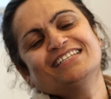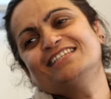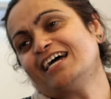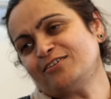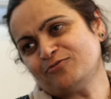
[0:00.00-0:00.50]

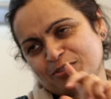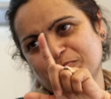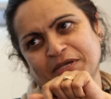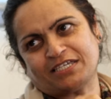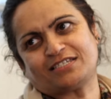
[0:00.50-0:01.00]
That was
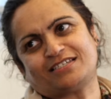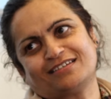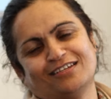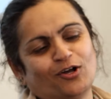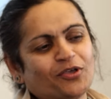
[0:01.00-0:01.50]
mixed,
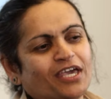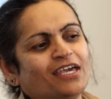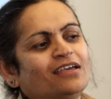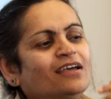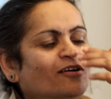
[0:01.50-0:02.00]
okay?
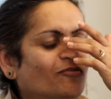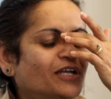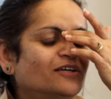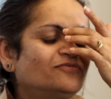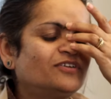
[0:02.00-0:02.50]

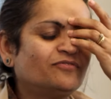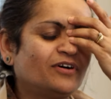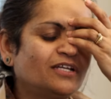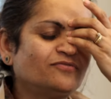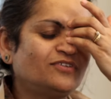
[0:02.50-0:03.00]

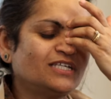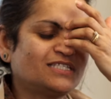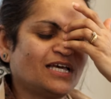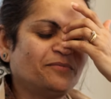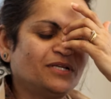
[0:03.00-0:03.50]
One of the
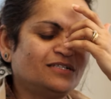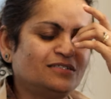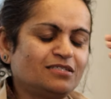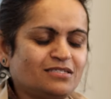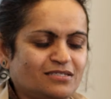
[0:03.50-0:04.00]

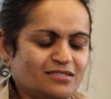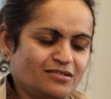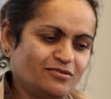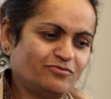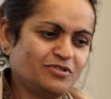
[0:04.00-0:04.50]
examiners
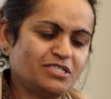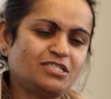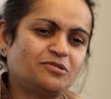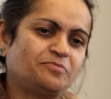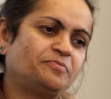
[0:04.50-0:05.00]

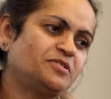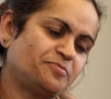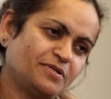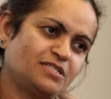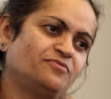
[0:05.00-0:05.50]
was
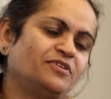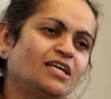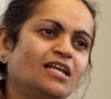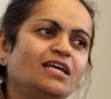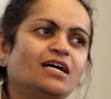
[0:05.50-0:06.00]

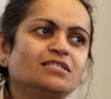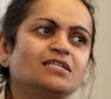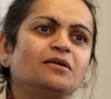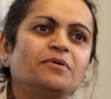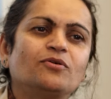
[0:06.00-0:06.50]
specifically
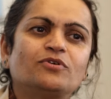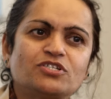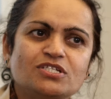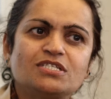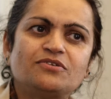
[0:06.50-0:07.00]
asking me
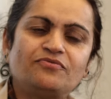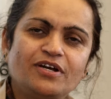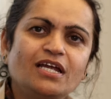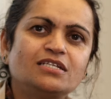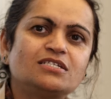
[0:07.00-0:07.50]
questions in
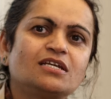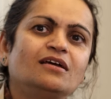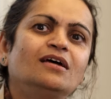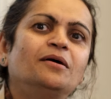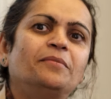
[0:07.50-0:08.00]
French,
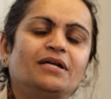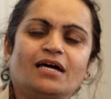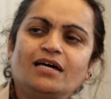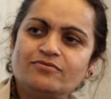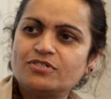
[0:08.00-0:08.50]
but I